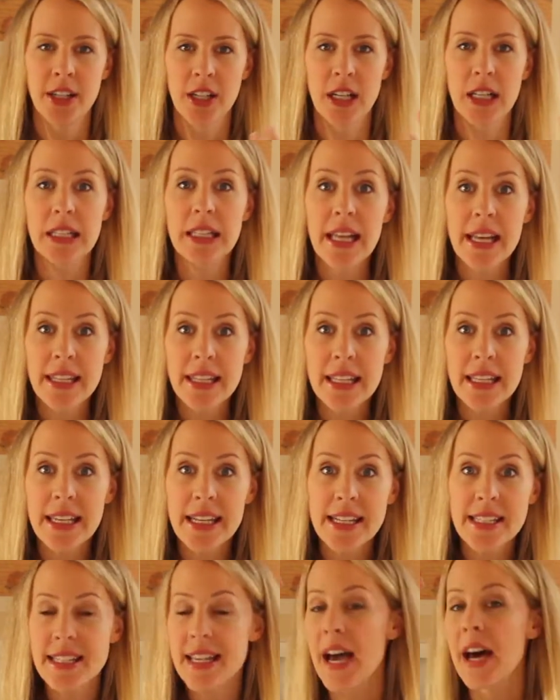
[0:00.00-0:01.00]

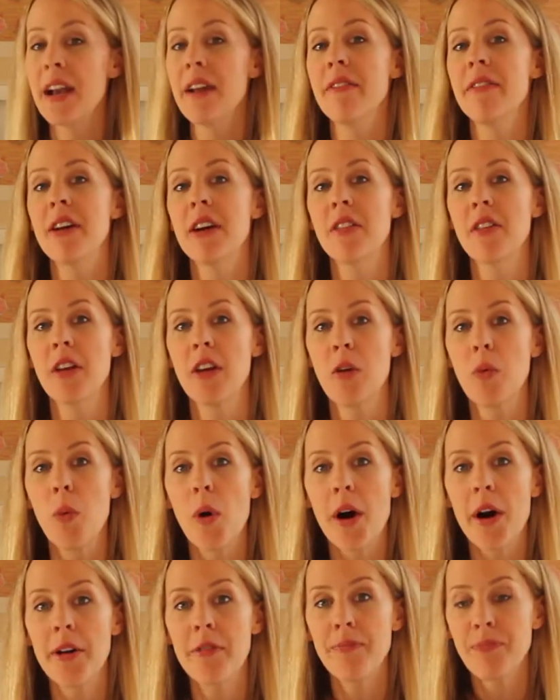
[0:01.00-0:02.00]
cleanliness out of there that you
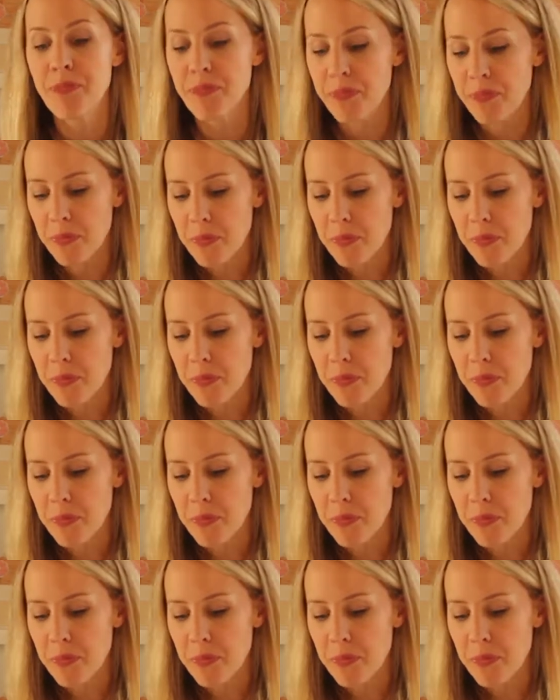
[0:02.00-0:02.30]
want.